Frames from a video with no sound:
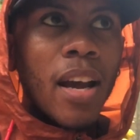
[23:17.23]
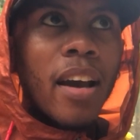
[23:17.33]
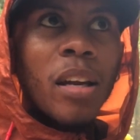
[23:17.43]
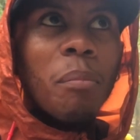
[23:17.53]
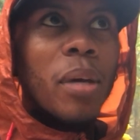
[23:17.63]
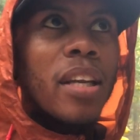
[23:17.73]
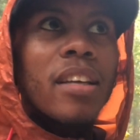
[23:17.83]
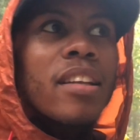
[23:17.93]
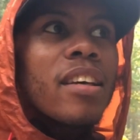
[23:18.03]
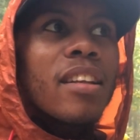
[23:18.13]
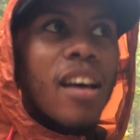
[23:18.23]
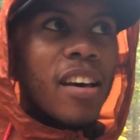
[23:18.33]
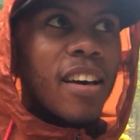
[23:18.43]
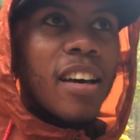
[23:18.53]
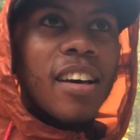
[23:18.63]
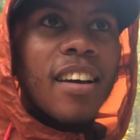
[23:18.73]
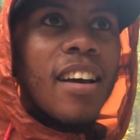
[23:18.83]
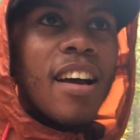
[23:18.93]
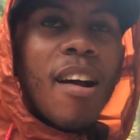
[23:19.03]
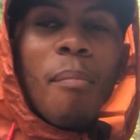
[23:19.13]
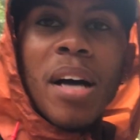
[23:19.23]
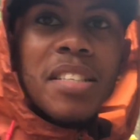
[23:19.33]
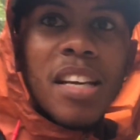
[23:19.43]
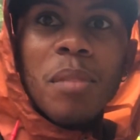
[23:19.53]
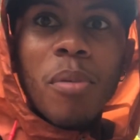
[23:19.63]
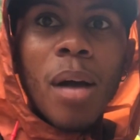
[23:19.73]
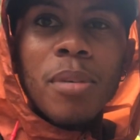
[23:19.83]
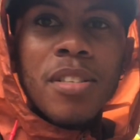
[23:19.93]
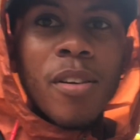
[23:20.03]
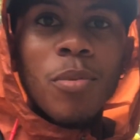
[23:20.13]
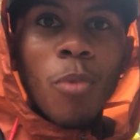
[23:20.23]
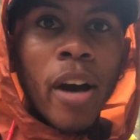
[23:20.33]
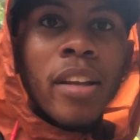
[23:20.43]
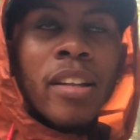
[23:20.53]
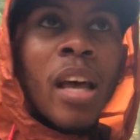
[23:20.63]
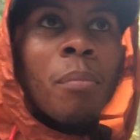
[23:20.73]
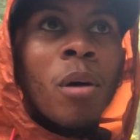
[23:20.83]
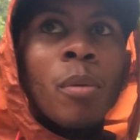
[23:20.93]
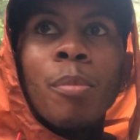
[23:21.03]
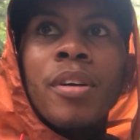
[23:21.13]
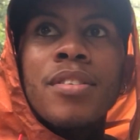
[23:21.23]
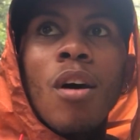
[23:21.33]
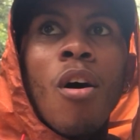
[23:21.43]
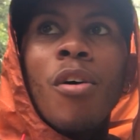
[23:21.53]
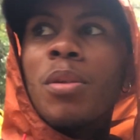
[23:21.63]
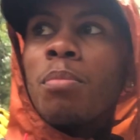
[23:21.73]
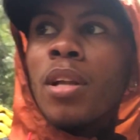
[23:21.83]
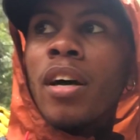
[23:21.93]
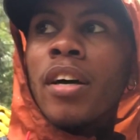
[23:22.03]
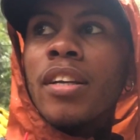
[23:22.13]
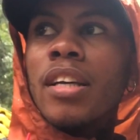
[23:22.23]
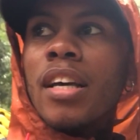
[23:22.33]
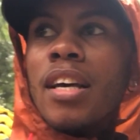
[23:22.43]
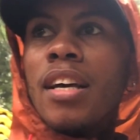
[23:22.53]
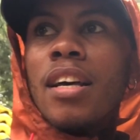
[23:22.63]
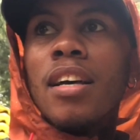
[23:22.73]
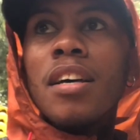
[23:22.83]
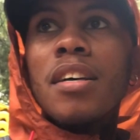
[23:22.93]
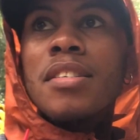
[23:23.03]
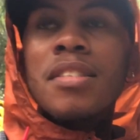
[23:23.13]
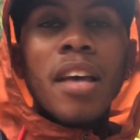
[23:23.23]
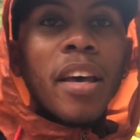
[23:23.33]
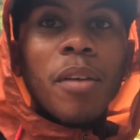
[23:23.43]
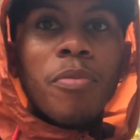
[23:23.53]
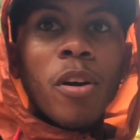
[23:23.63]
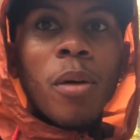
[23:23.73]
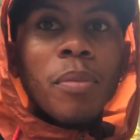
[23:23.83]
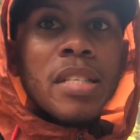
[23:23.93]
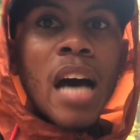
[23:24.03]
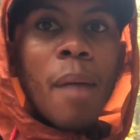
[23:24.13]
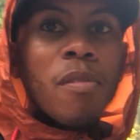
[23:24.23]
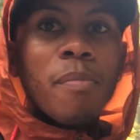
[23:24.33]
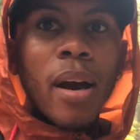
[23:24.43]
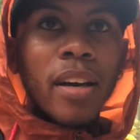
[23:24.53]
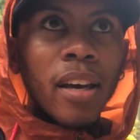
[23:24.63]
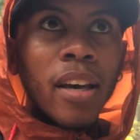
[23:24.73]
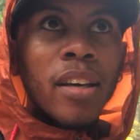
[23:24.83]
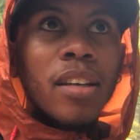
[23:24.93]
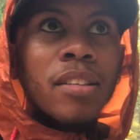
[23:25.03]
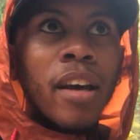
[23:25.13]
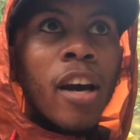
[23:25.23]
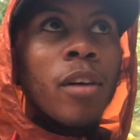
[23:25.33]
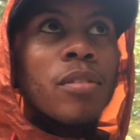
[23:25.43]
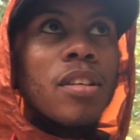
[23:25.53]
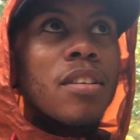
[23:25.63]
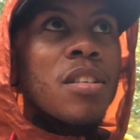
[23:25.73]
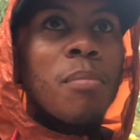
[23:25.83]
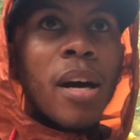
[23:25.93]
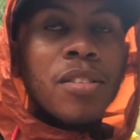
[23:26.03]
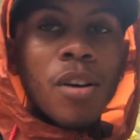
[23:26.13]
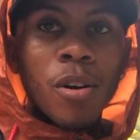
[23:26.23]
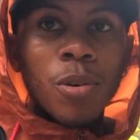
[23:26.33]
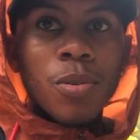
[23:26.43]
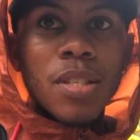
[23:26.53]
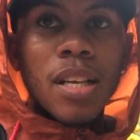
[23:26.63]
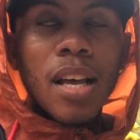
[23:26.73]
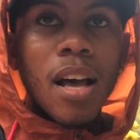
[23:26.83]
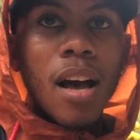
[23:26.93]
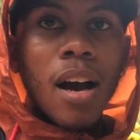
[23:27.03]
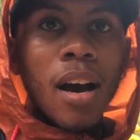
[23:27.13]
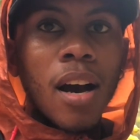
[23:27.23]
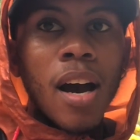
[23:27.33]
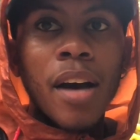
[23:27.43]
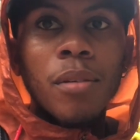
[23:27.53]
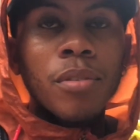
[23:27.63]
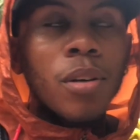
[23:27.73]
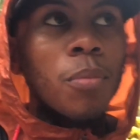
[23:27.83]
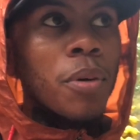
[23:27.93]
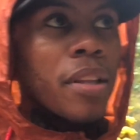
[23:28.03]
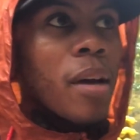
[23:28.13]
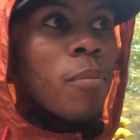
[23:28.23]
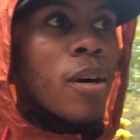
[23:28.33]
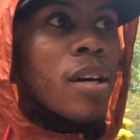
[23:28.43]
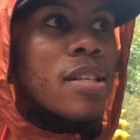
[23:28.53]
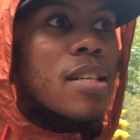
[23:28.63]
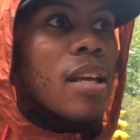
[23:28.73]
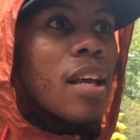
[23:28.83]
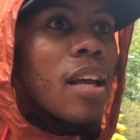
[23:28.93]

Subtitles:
And immediately, like, my skin probably turned white in that moment because all the blood sank from the top of my head down to my toes. I don't know what that was.